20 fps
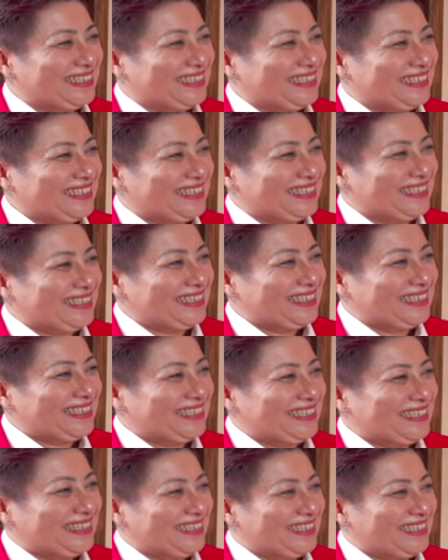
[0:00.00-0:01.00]

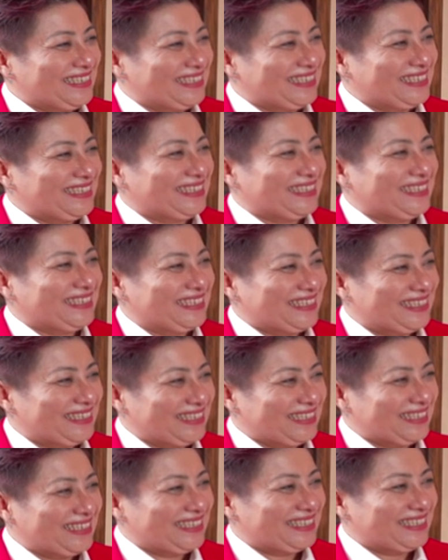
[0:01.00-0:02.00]

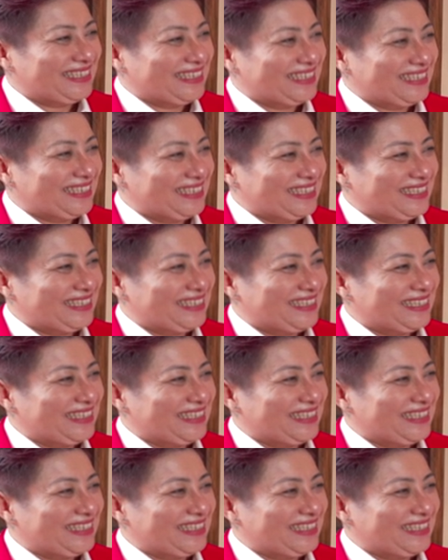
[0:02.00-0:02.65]
This person isn't speaking.